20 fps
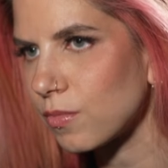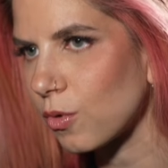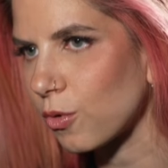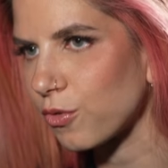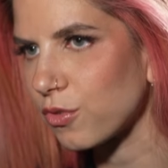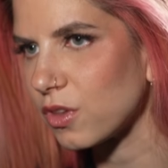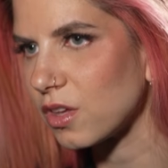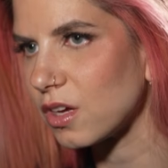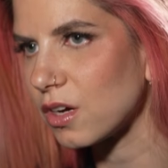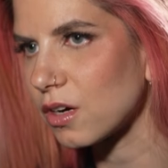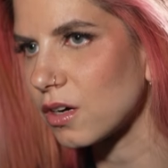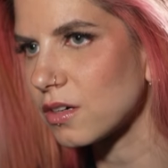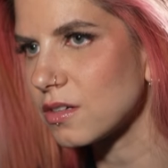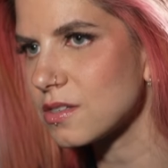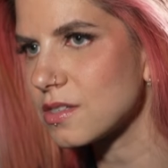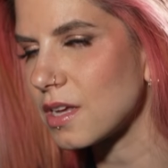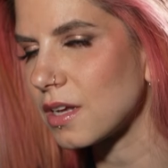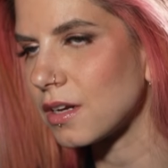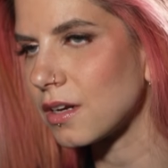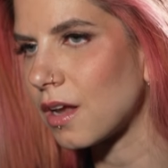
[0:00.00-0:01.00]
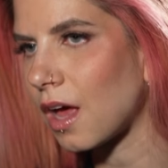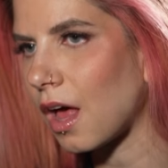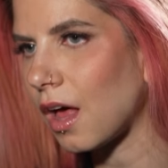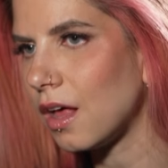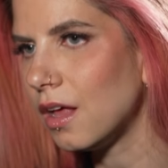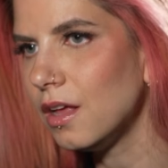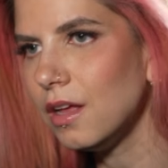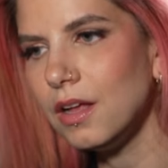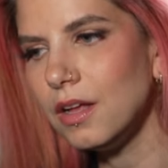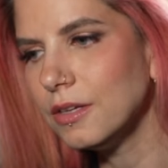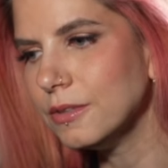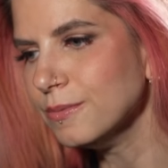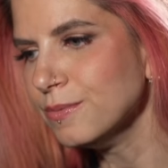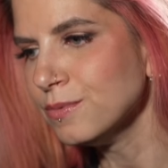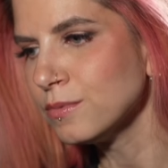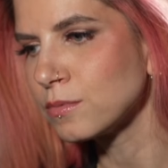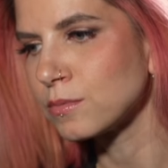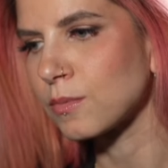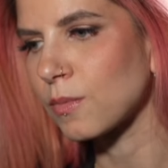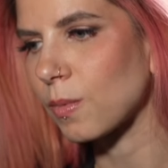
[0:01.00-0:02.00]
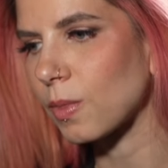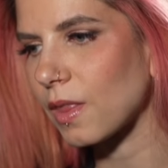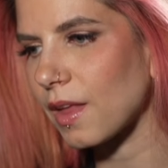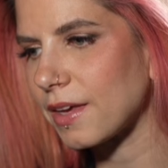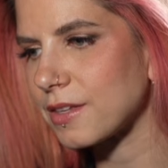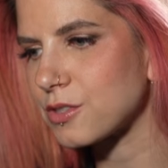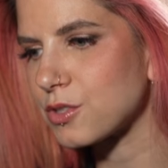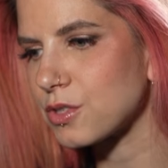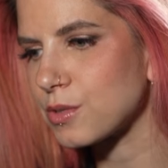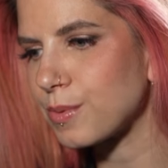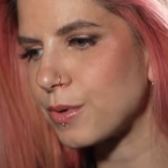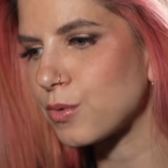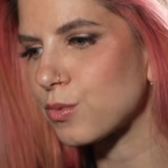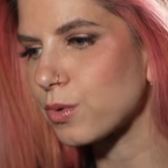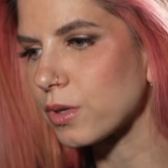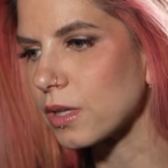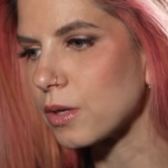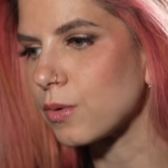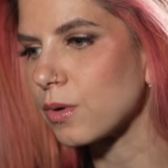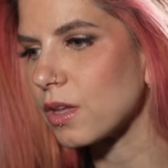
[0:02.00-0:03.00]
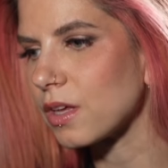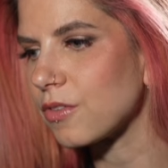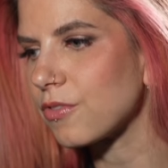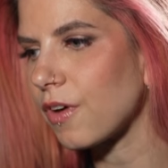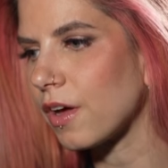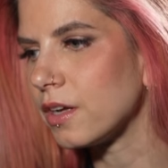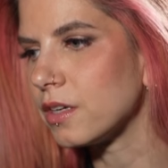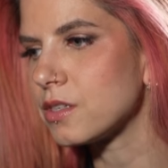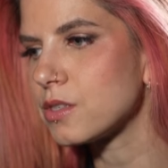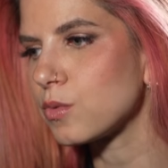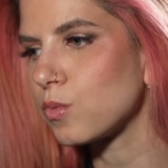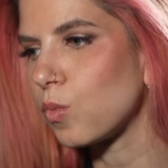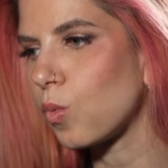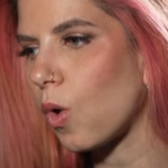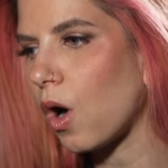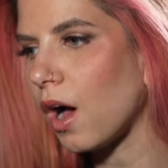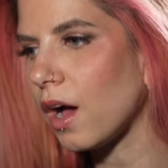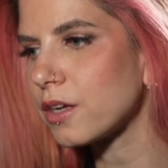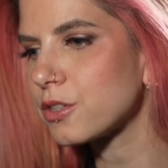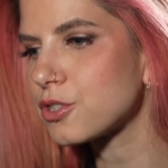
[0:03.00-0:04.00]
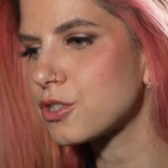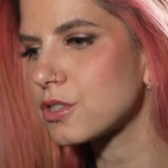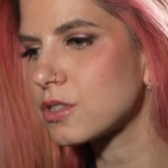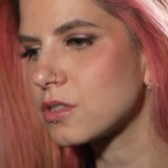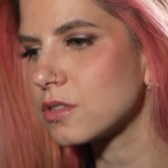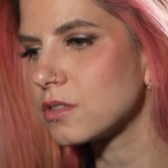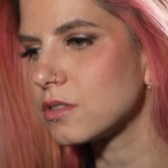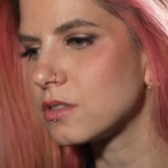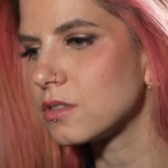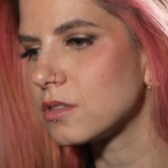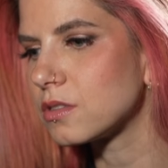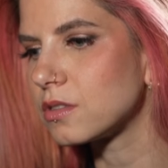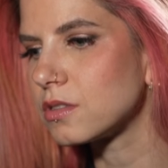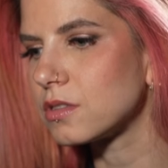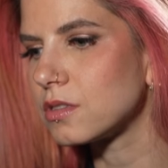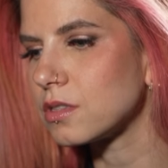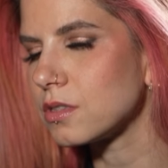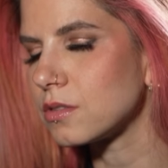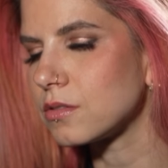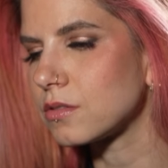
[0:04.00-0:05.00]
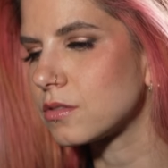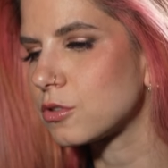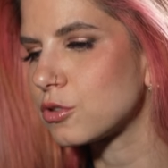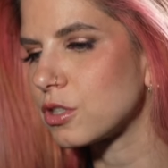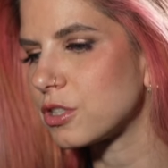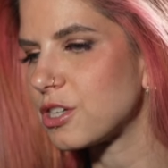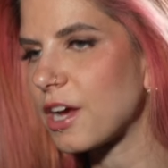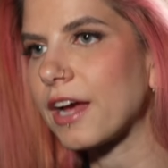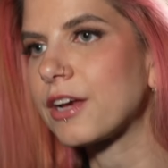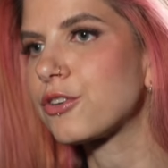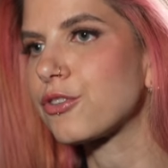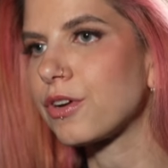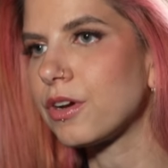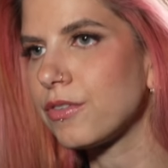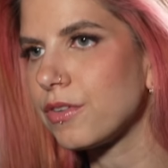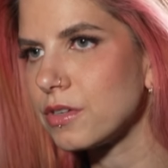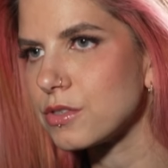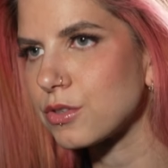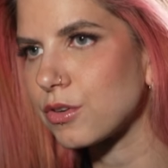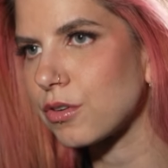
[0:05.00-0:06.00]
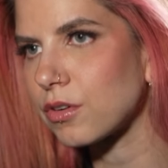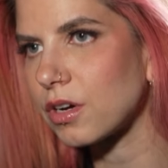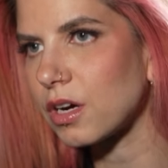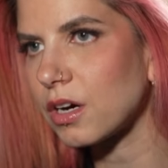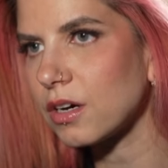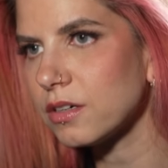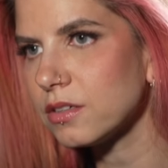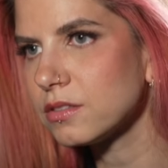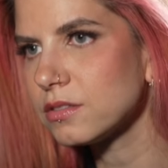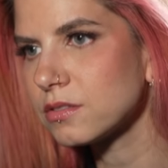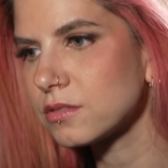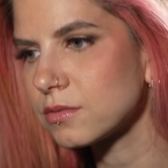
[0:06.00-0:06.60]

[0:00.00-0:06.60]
over the years, and uh, it's just been really, really fun to watch the trajectory of his career.